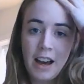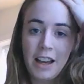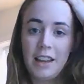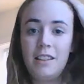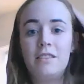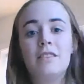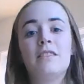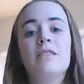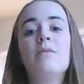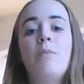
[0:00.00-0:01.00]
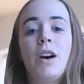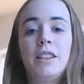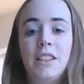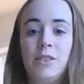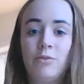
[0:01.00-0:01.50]
I
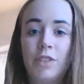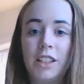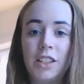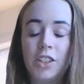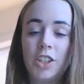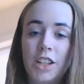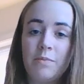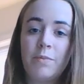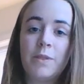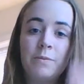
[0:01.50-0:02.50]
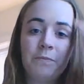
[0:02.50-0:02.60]
bought this really cheap